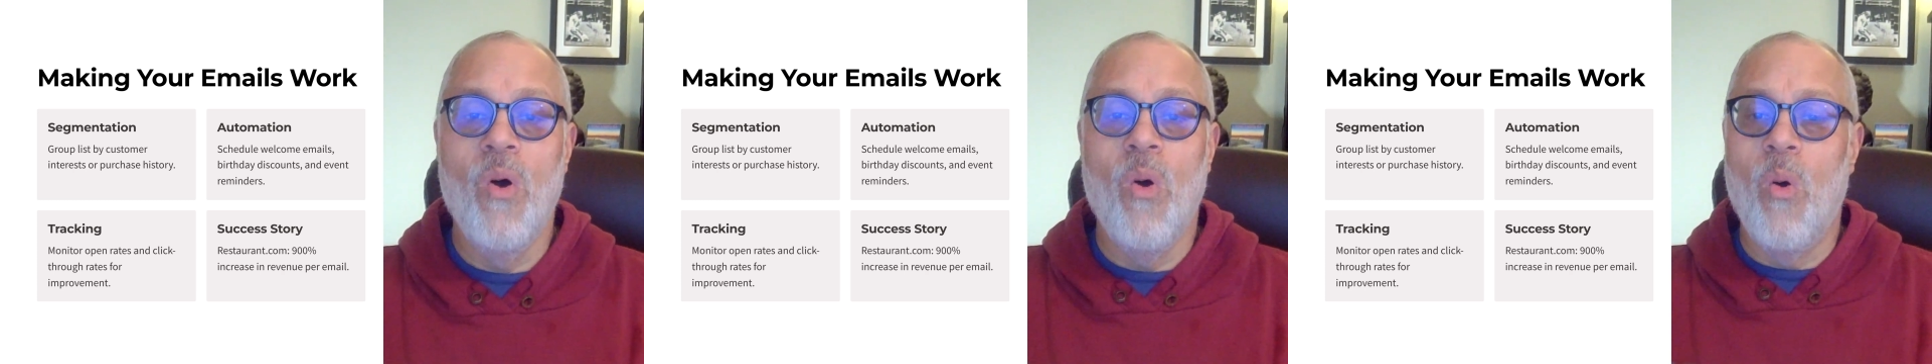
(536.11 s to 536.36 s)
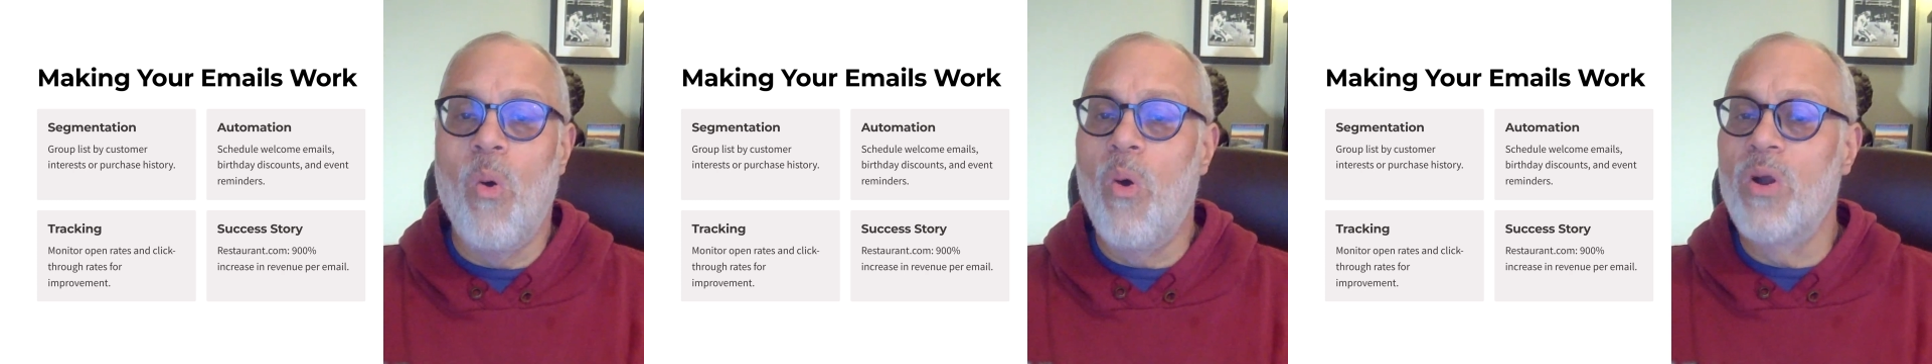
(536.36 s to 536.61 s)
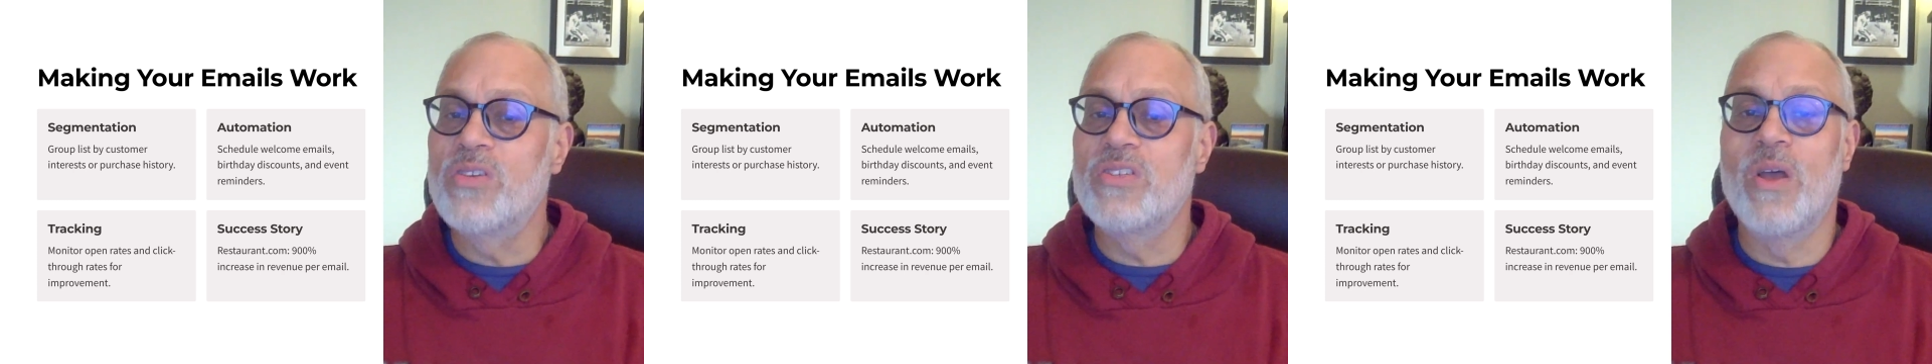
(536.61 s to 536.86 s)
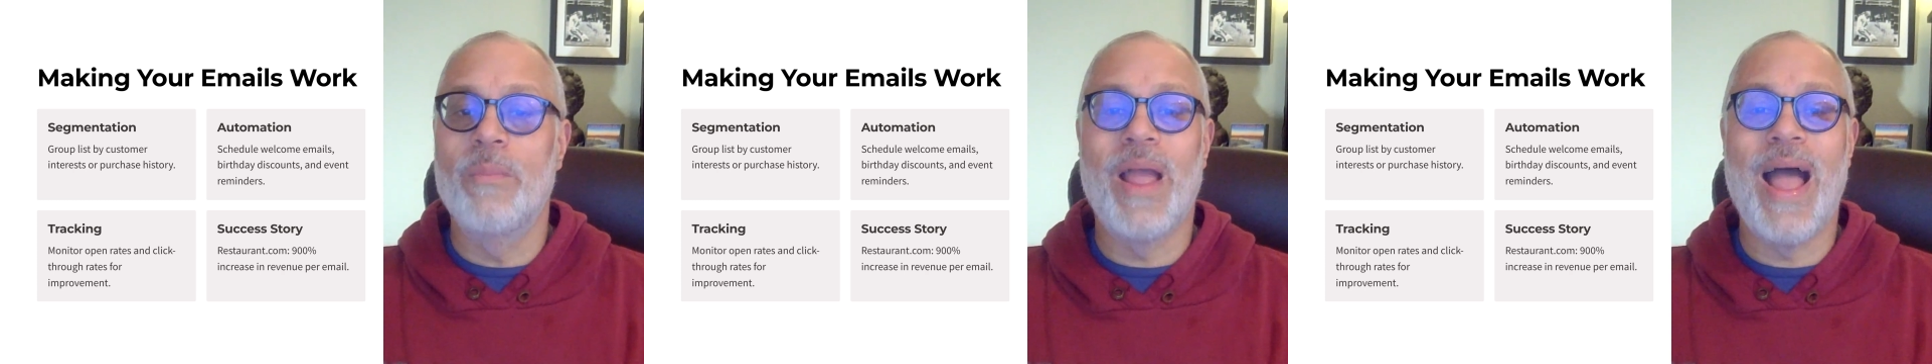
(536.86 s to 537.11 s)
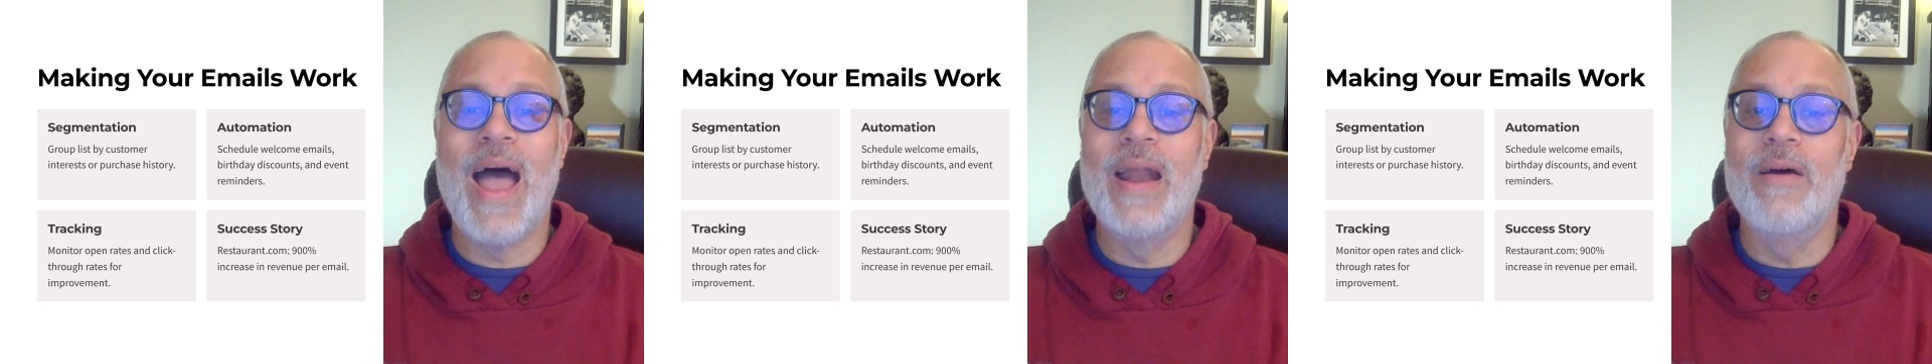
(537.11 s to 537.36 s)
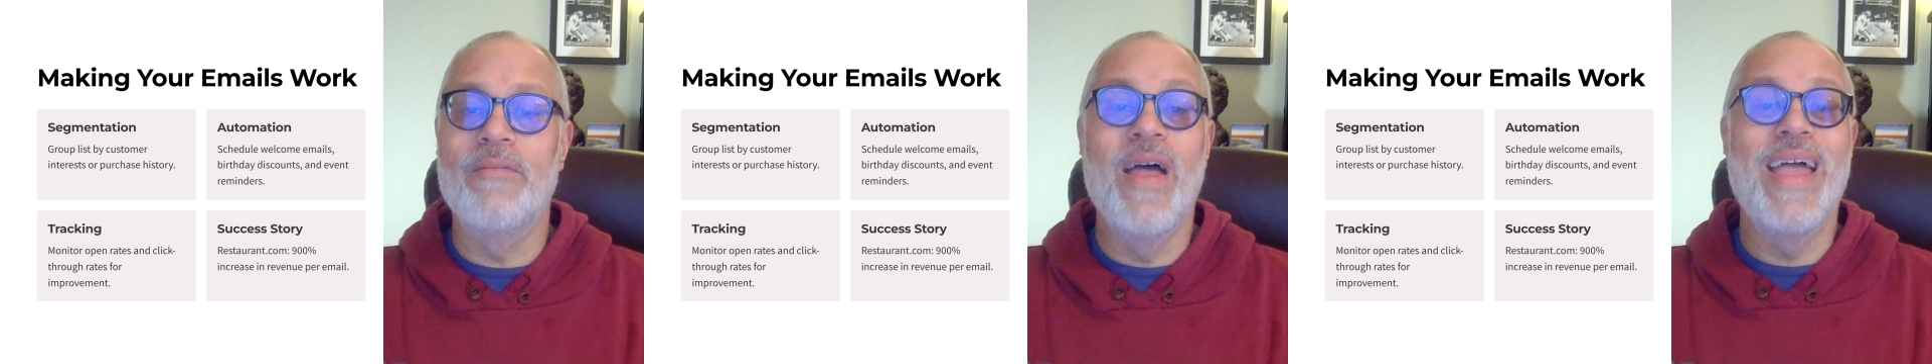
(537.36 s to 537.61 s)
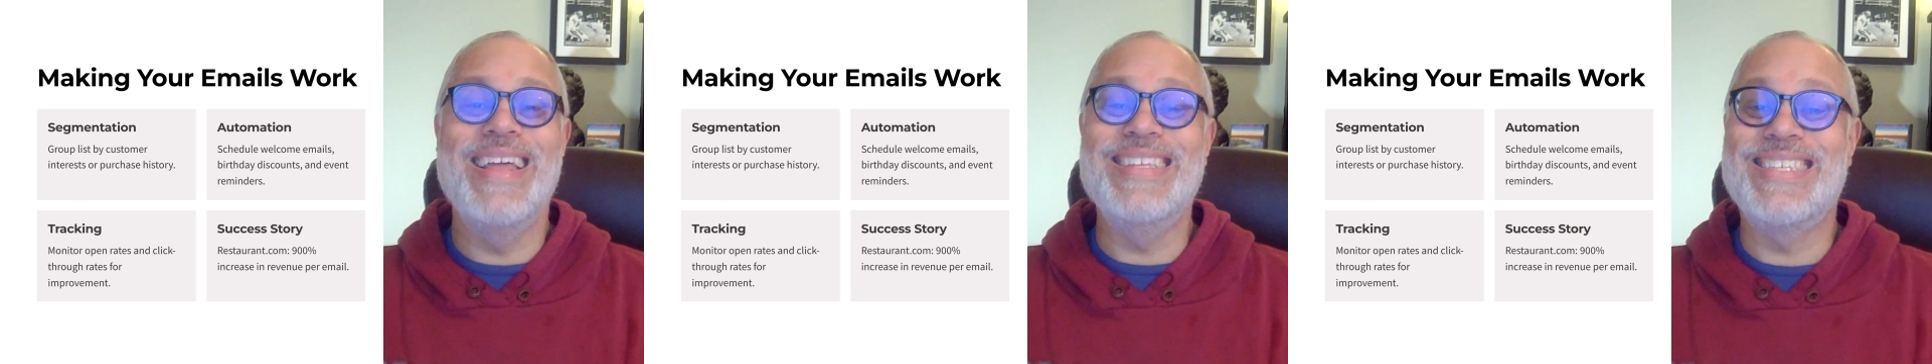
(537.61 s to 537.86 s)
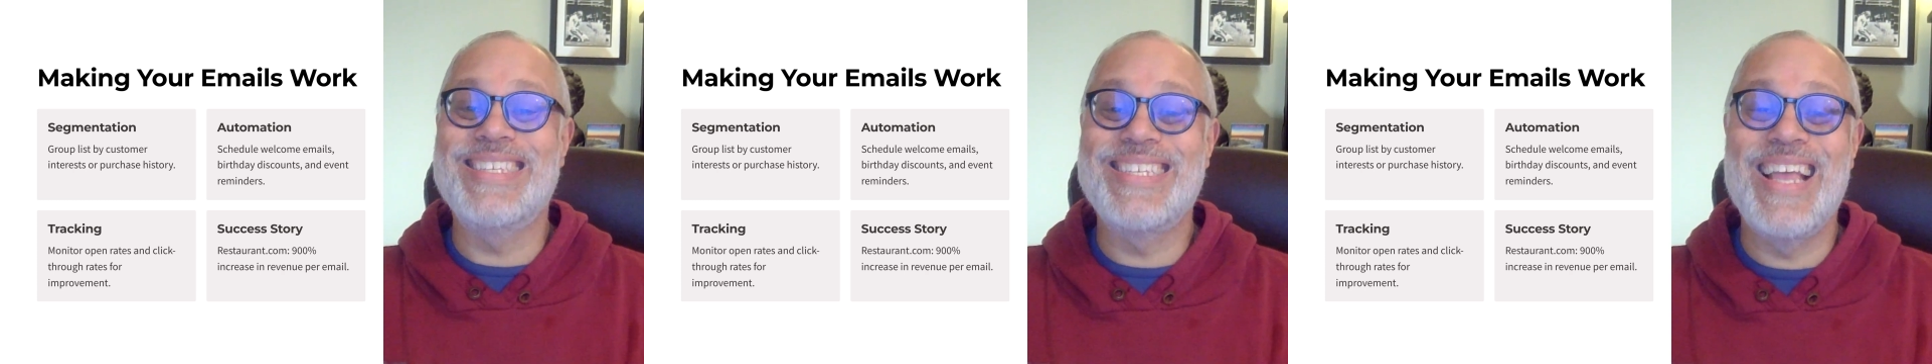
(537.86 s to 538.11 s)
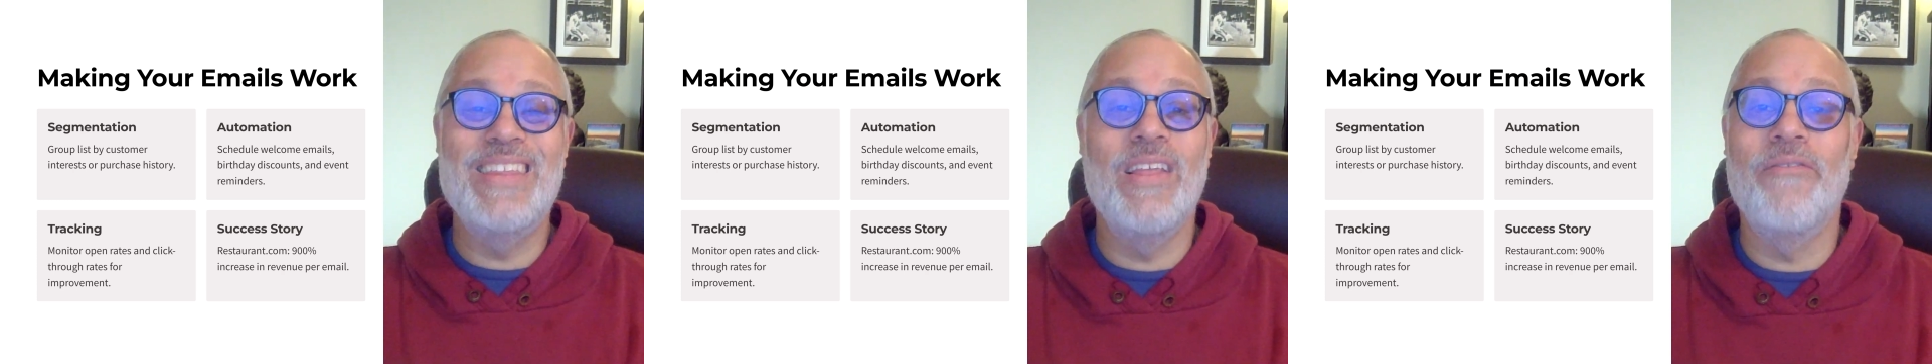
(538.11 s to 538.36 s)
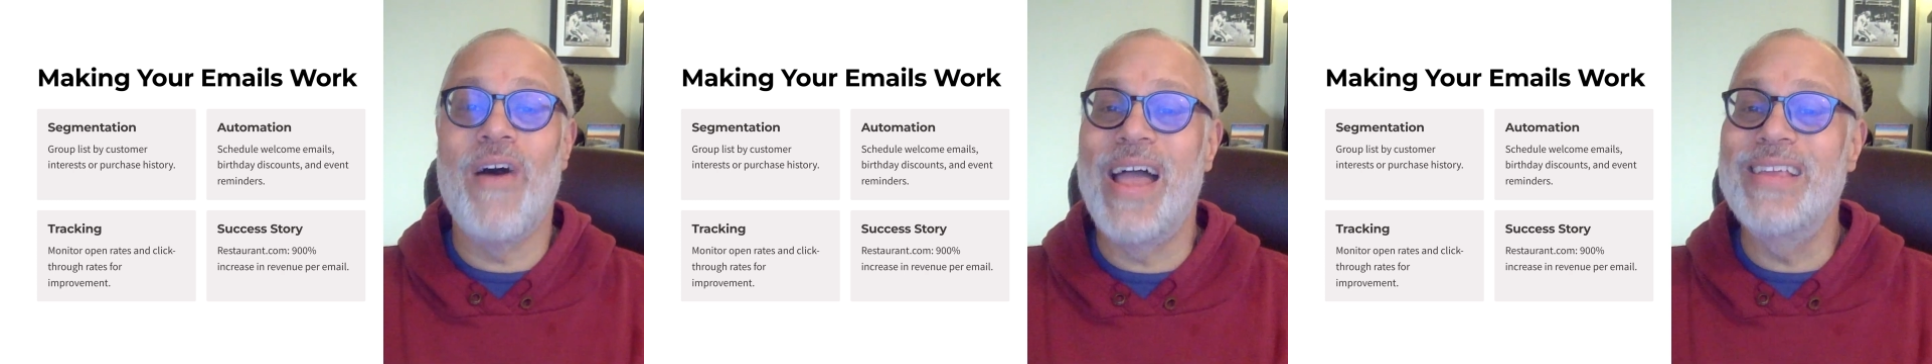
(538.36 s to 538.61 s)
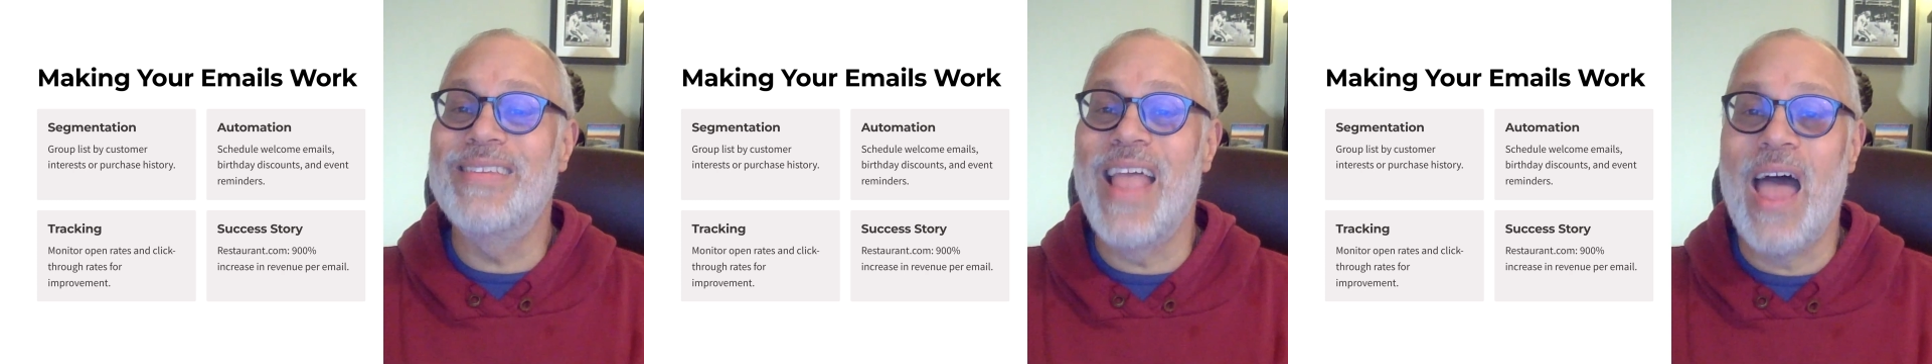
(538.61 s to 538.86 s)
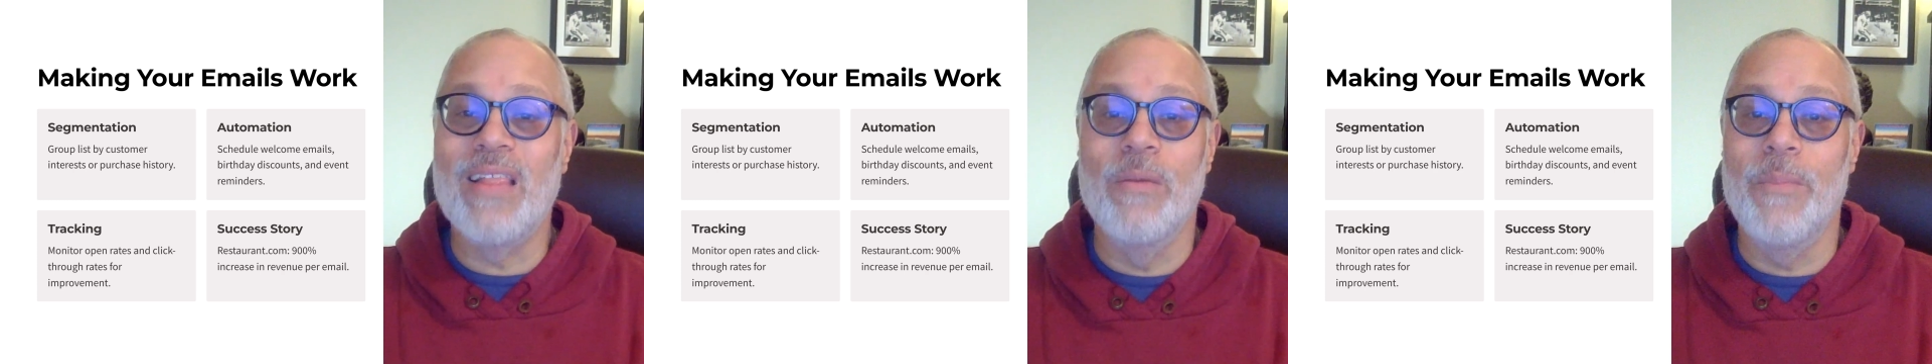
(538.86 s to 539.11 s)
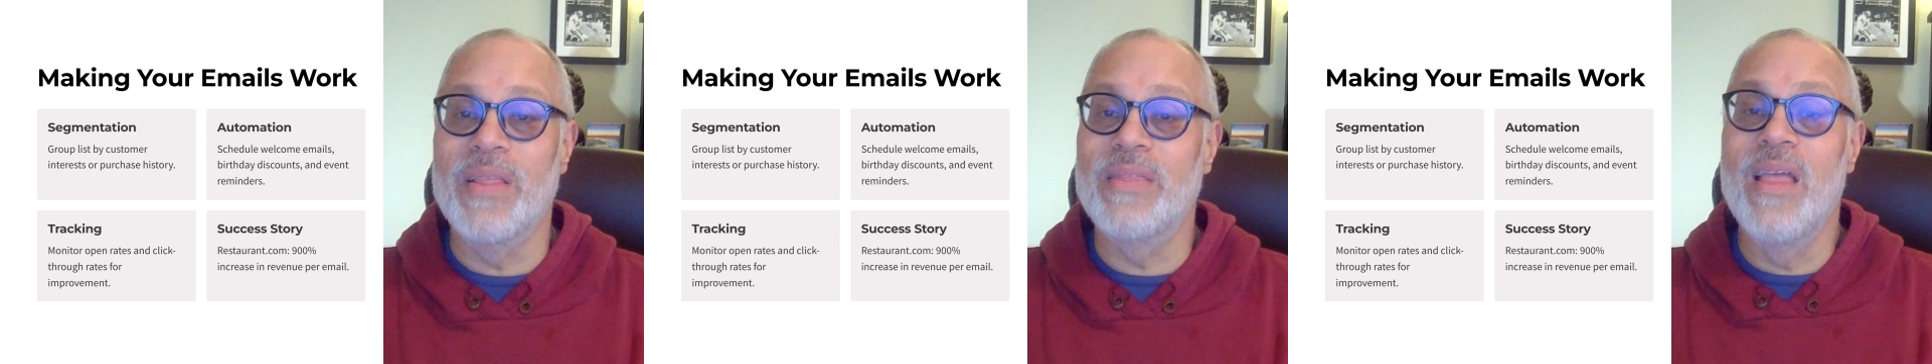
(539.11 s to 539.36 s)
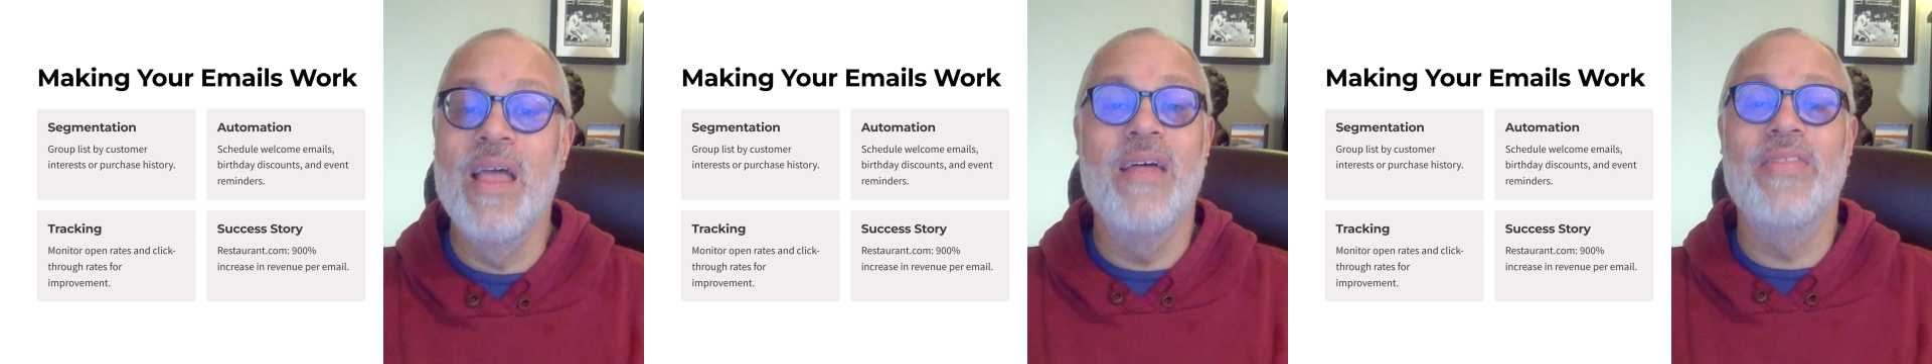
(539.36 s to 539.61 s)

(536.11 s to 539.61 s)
or some kind of incentivized element